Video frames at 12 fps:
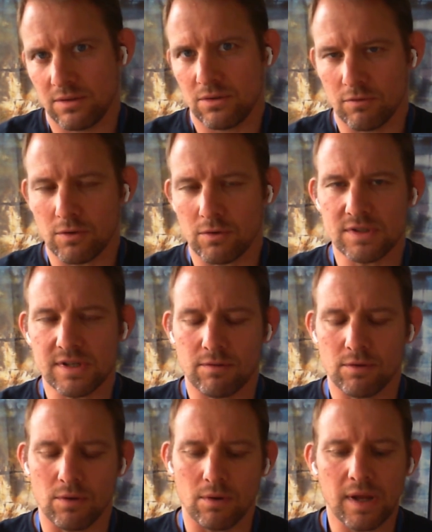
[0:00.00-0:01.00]
You of course have
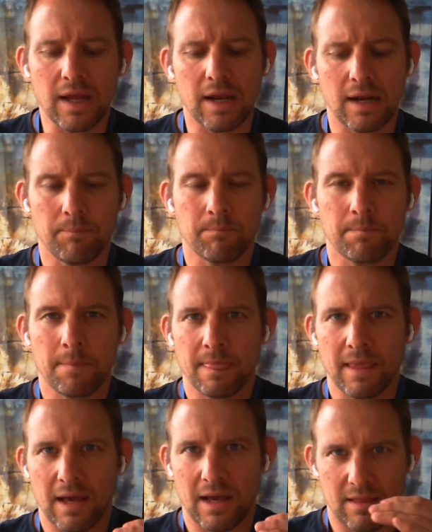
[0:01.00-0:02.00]
to log in
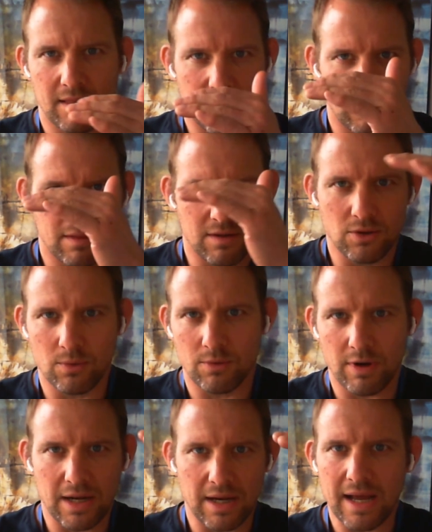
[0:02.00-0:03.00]
and then the
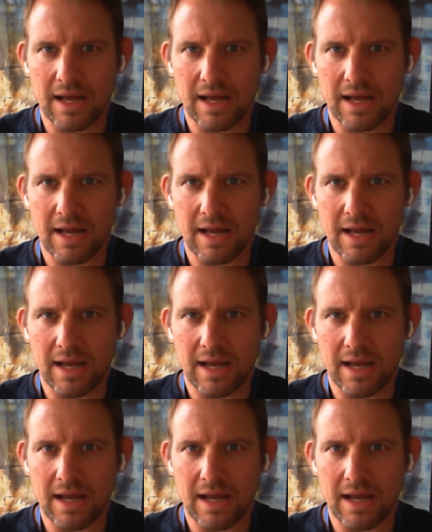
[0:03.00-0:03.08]
URL